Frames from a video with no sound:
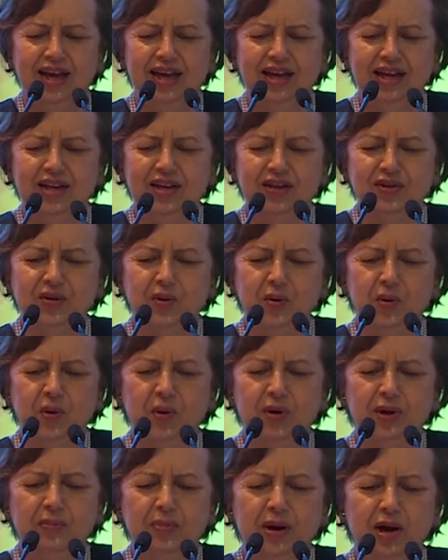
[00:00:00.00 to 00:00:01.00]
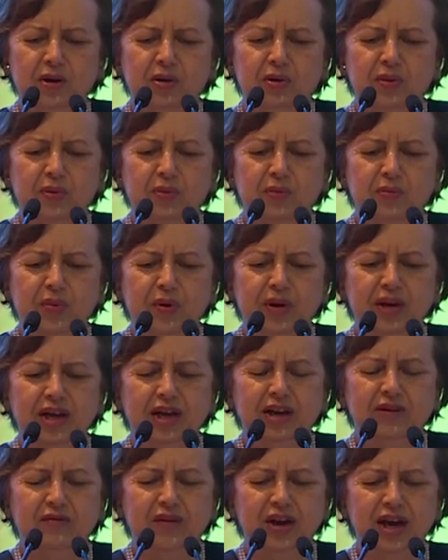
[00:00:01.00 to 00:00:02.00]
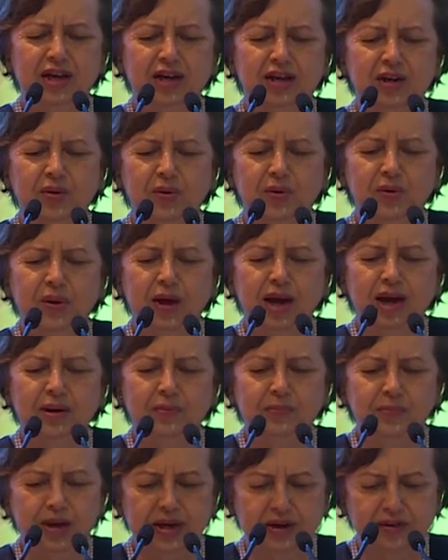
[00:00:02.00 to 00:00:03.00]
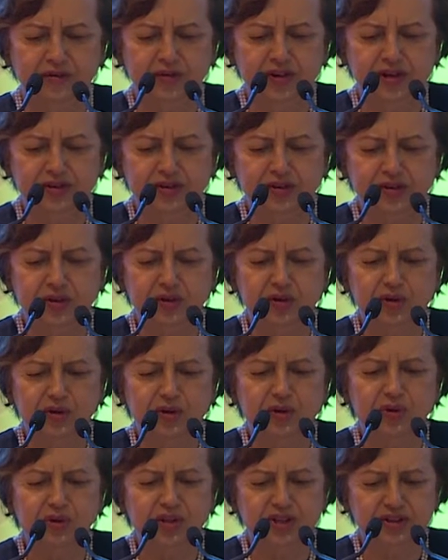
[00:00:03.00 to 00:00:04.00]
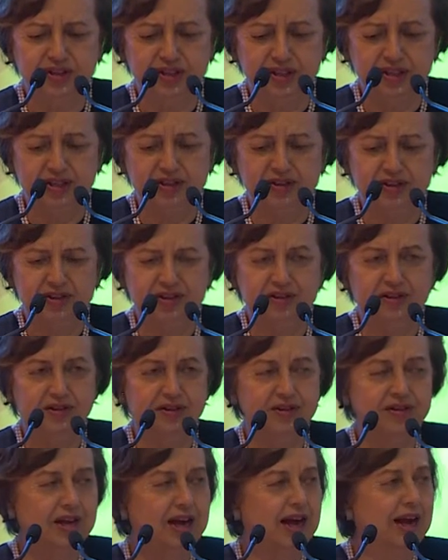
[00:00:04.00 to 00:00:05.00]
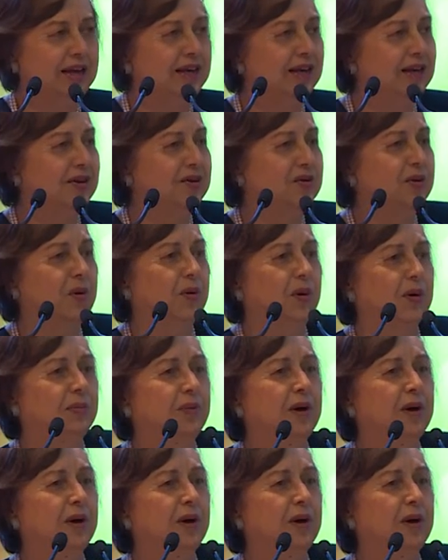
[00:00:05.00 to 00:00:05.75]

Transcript: It is all about bringing value and benefits to the citizens, and it's all